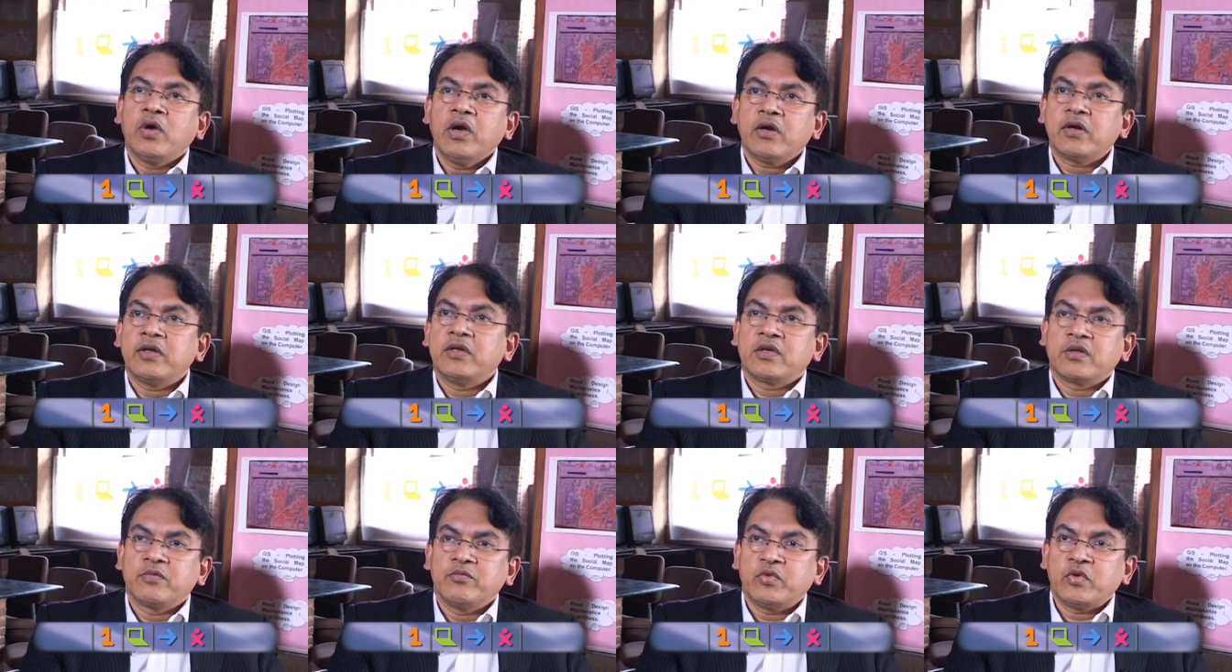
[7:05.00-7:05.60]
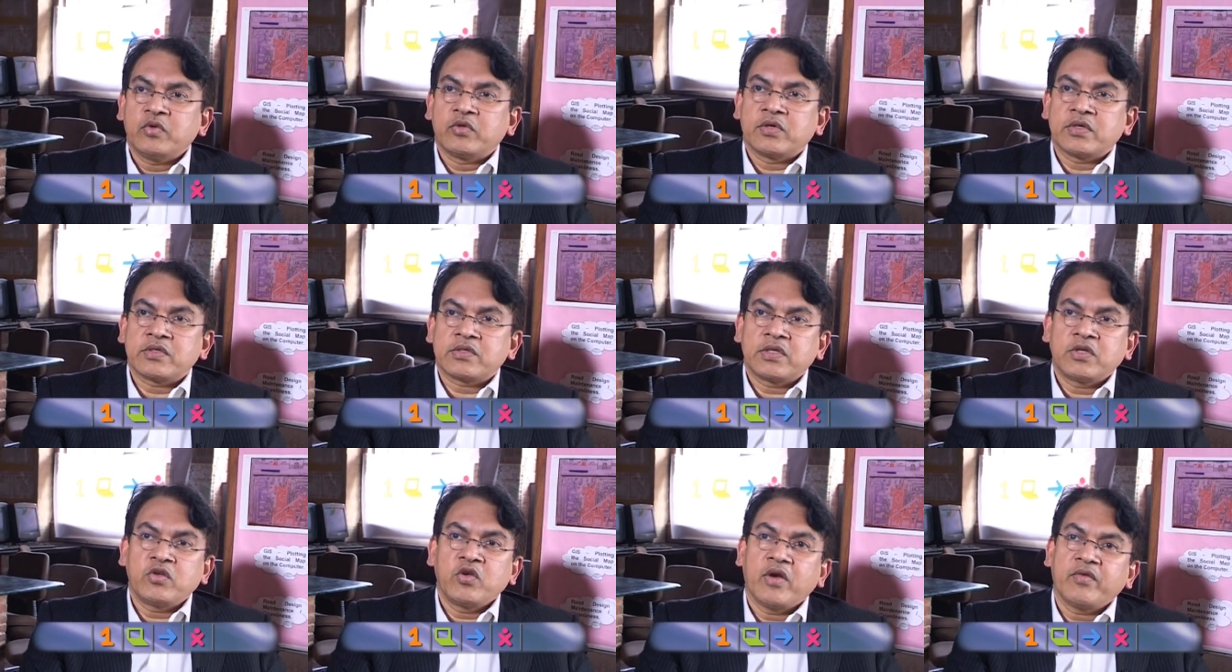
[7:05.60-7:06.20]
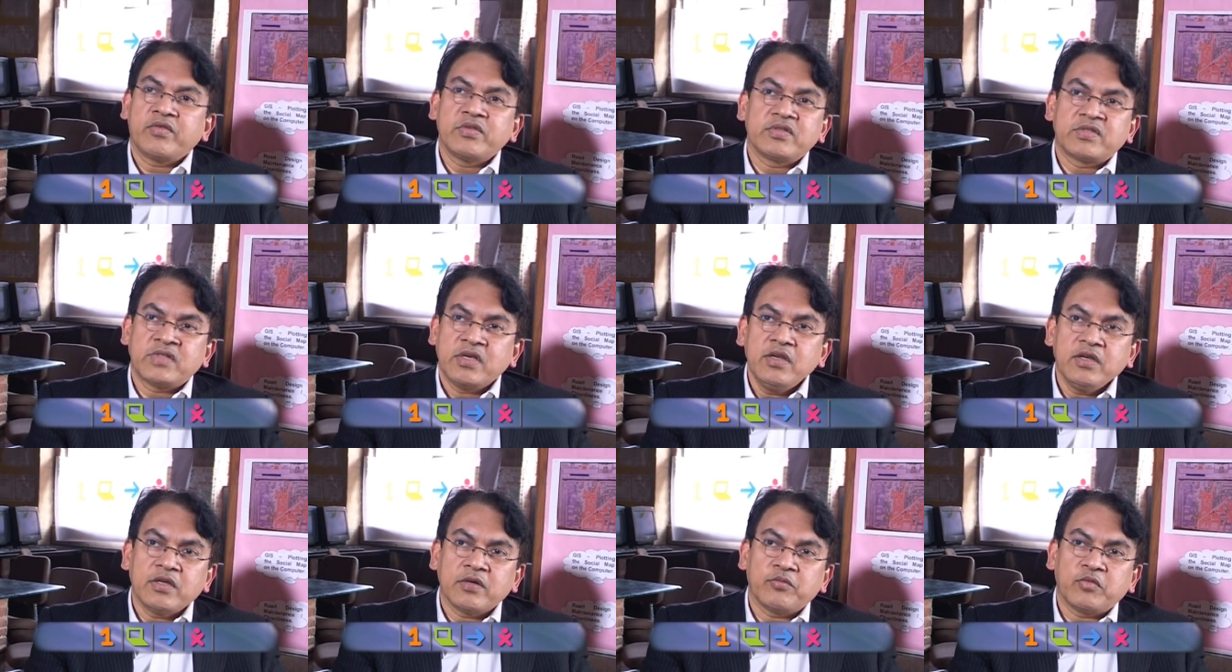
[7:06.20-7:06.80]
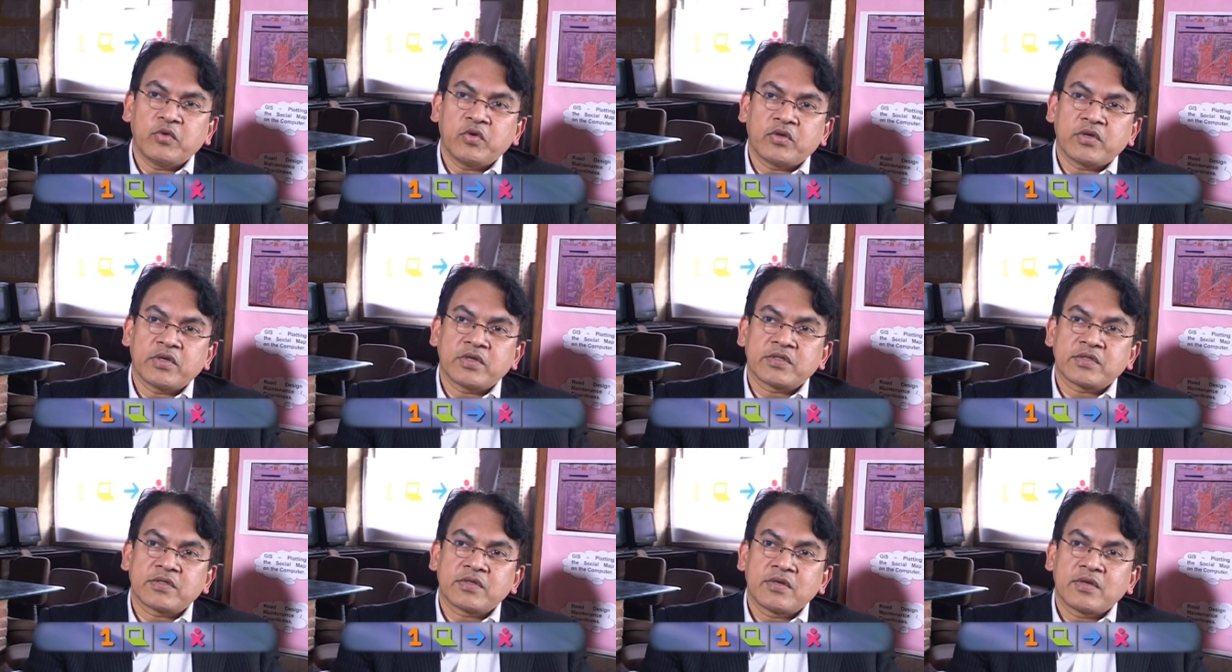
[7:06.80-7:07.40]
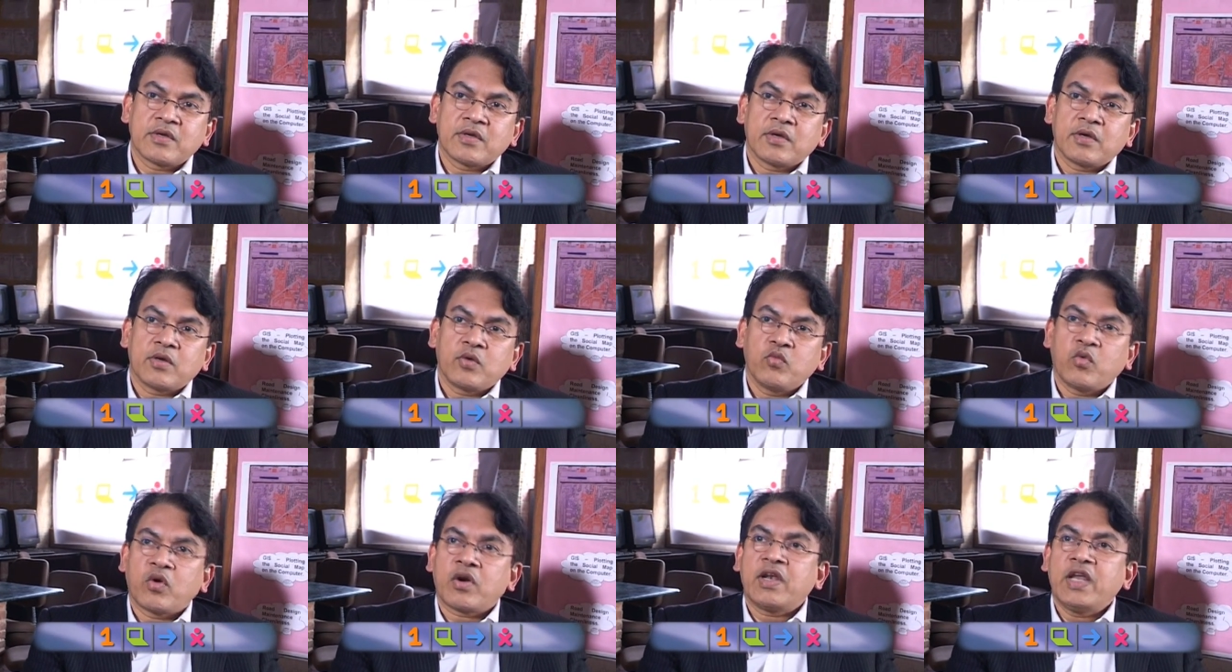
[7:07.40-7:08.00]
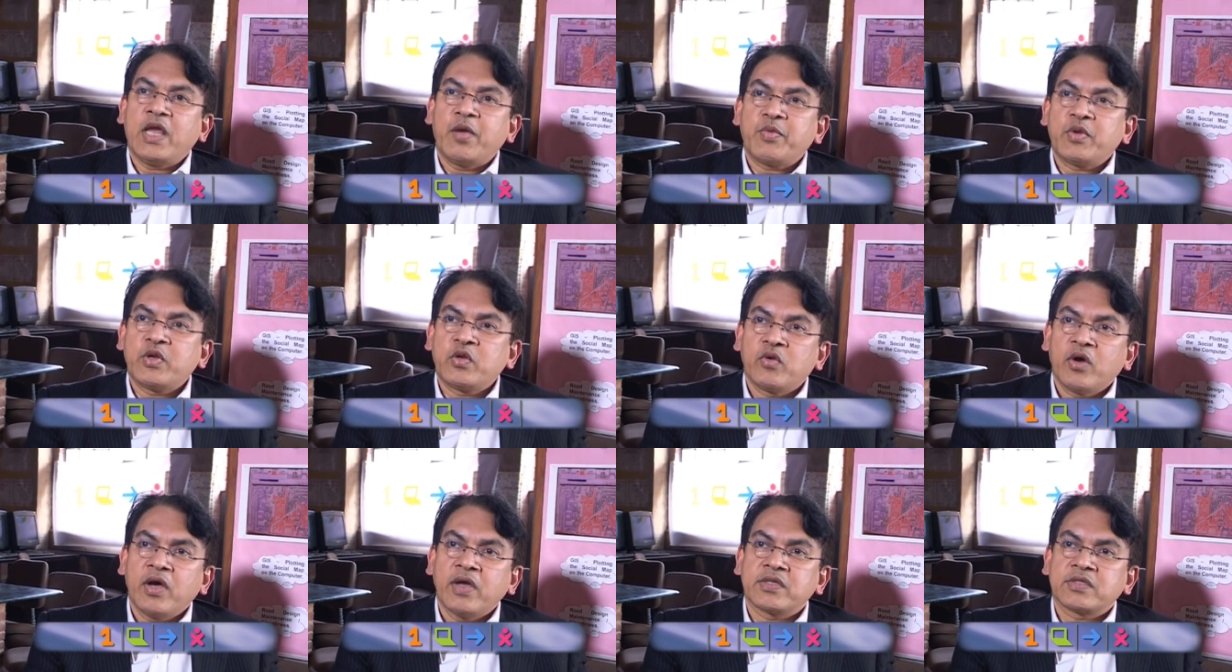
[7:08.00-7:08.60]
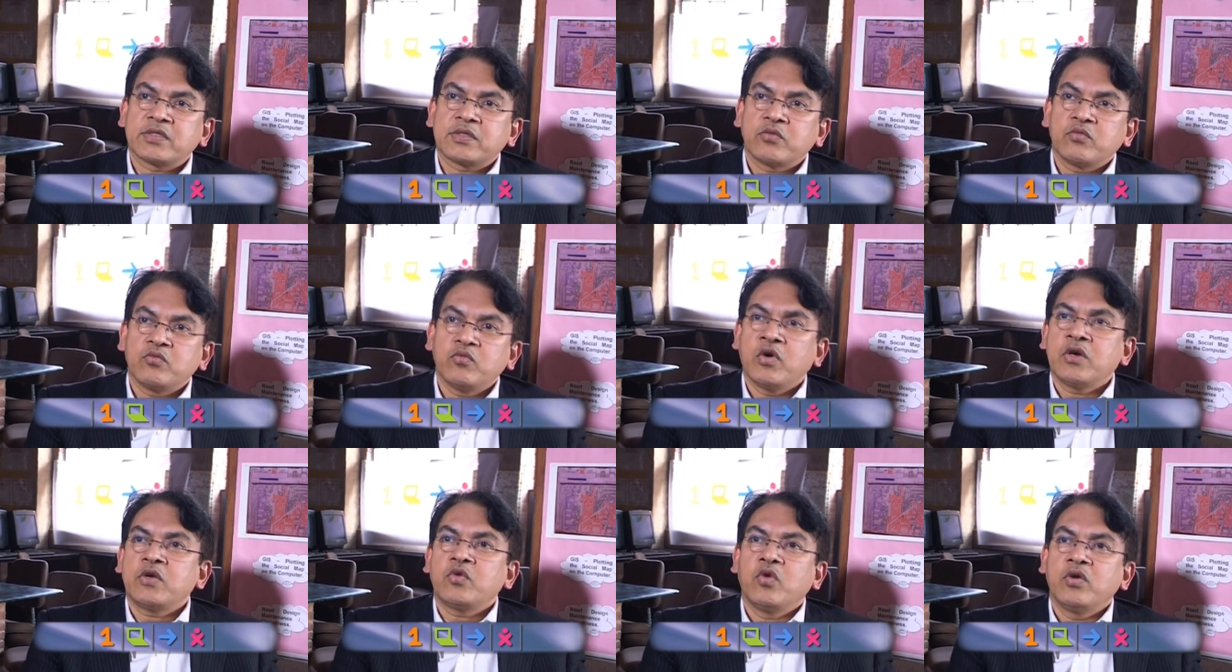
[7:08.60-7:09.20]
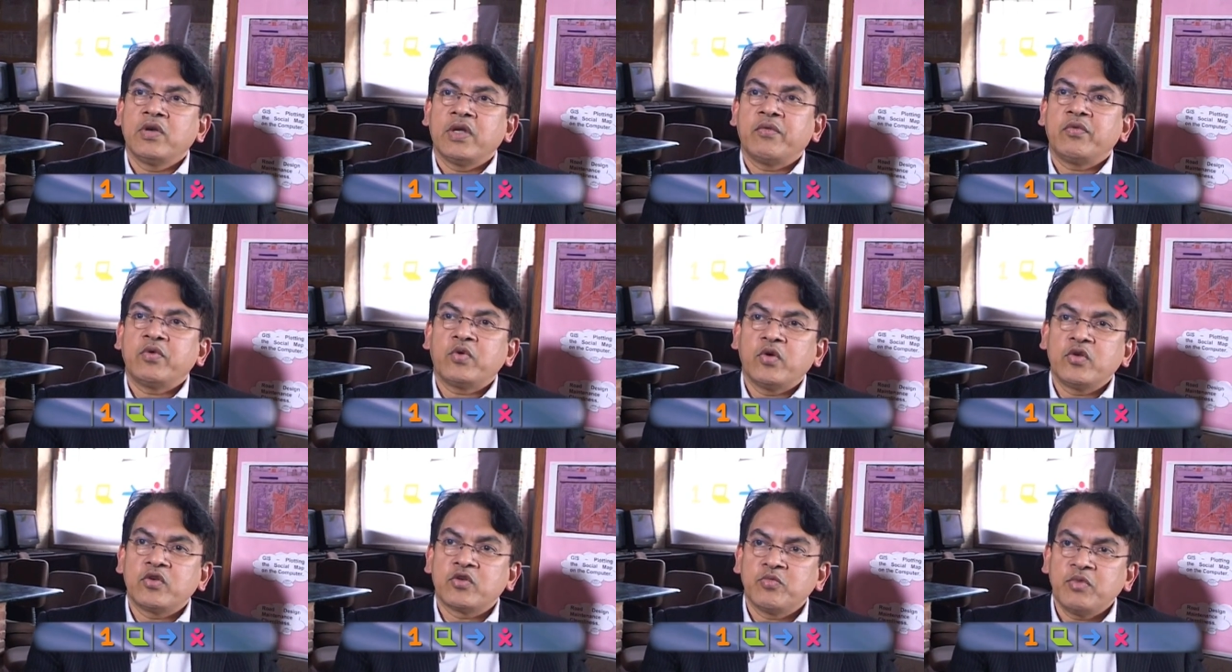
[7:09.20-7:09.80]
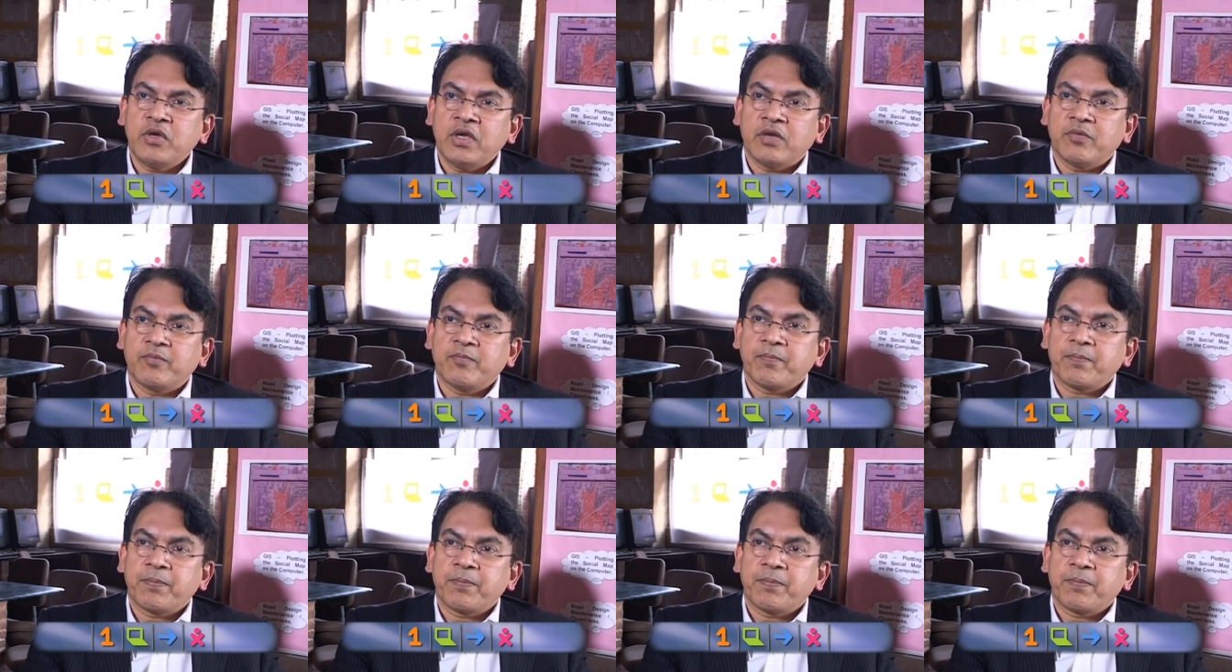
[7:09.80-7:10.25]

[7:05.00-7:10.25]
work on computers and you haven't seen computers, what will happen to us? What good are we going to be?